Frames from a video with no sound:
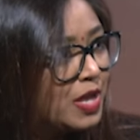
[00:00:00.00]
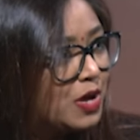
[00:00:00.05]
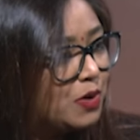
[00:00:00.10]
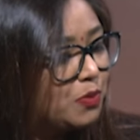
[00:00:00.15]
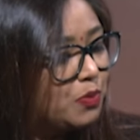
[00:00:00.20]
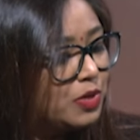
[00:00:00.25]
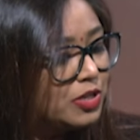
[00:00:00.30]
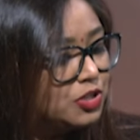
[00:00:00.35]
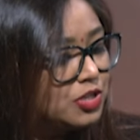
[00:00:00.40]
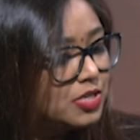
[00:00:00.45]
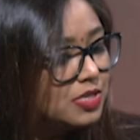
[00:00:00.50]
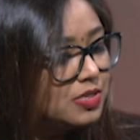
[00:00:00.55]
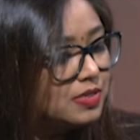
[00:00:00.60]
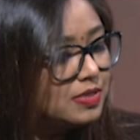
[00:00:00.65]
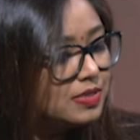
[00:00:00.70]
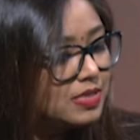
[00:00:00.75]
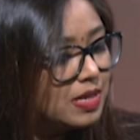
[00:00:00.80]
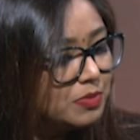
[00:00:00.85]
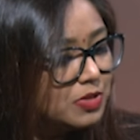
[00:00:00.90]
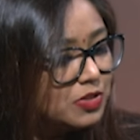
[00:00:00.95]
which is
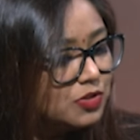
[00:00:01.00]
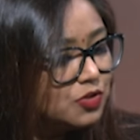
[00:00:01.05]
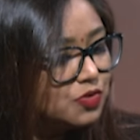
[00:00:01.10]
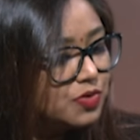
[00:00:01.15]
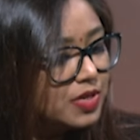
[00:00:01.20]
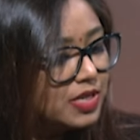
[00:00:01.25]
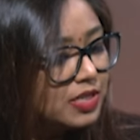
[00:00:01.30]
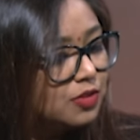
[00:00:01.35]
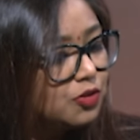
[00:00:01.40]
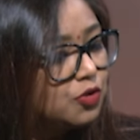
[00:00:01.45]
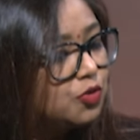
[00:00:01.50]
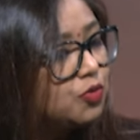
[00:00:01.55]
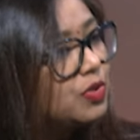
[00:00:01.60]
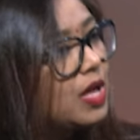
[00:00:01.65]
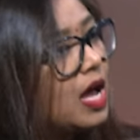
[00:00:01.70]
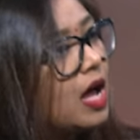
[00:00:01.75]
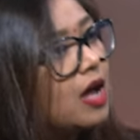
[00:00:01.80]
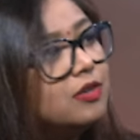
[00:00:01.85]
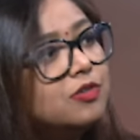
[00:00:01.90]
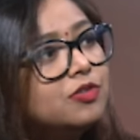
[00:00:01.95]
demonstrated through the
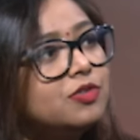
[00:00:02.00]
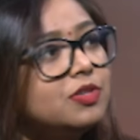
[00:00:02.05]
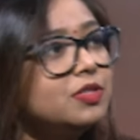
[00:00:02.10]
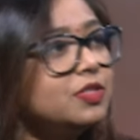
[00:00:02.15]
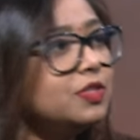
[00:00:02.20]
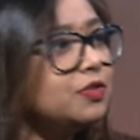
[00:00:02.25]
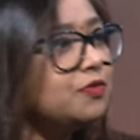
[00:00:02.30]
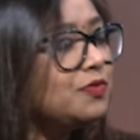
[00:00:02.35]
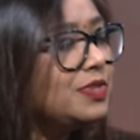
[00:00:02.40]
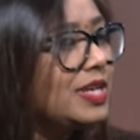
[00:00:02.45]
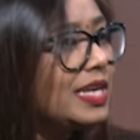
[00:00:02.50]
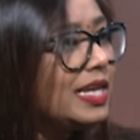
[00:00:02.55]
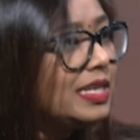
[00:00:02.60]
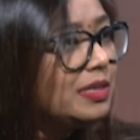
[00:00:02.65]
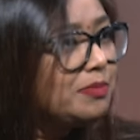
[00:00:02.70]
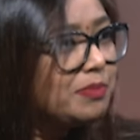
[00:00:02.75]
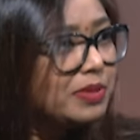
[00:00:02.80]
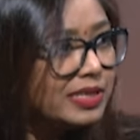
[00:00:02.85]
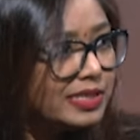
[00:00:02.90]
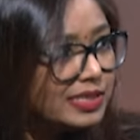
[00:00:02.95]
hundreds of daily
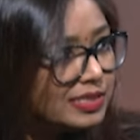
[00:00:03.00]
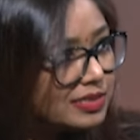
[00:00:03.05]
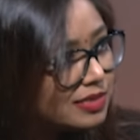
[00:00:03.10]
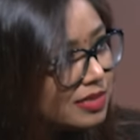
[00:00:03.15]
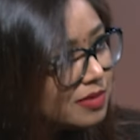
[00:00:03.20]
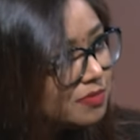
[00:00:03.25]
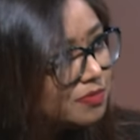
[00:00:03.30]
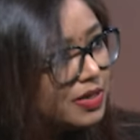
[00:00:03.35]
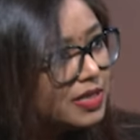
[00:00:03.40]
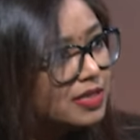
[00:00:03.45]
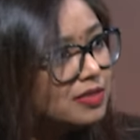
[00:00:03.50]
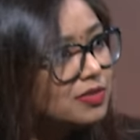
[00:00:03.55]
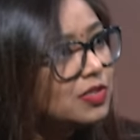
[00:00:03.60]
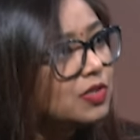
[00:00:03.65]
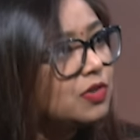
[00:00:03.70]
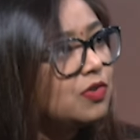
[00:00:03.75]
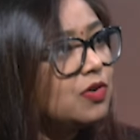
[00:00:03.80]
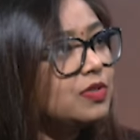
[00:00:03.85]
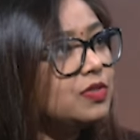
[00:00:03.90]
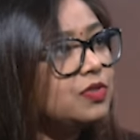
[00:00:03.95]
police complaints
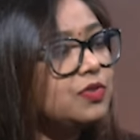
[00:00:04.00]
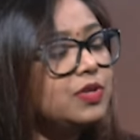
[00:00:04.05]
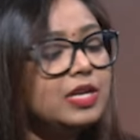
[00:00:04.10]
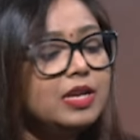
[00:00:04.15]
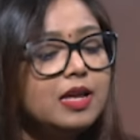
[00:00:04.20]
across Sri